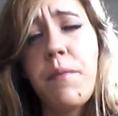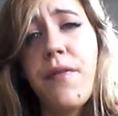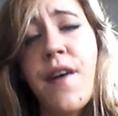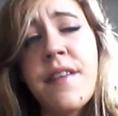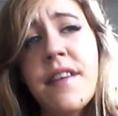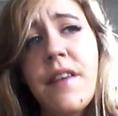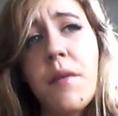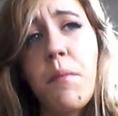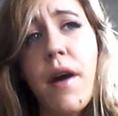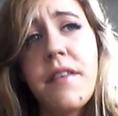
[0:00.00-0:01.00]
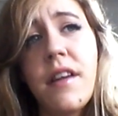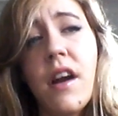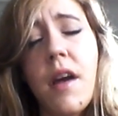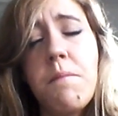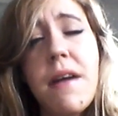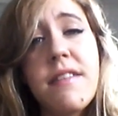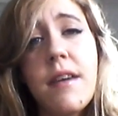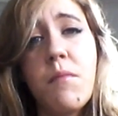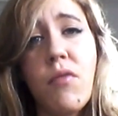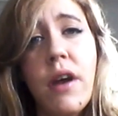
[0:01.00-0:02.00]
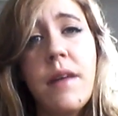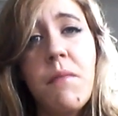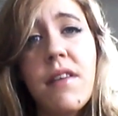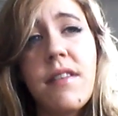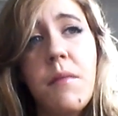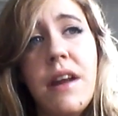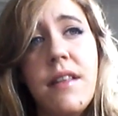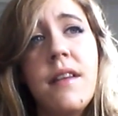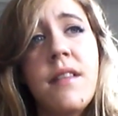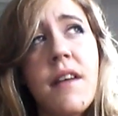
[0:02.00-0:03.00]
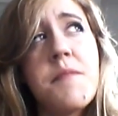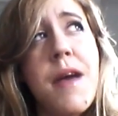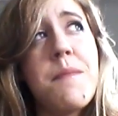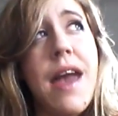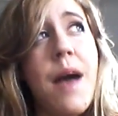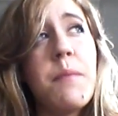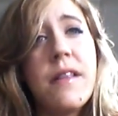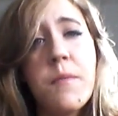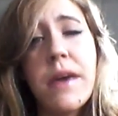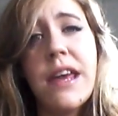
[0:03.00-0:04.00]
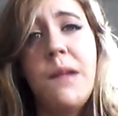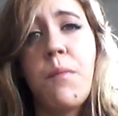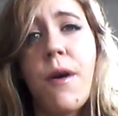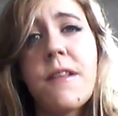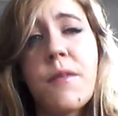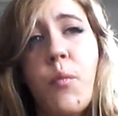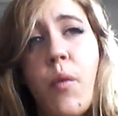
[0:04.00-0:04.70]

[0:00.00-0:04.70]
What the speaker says: I prefer to live in Brighton, and I miss him, really miss him, and it does make me happy to be in Brighton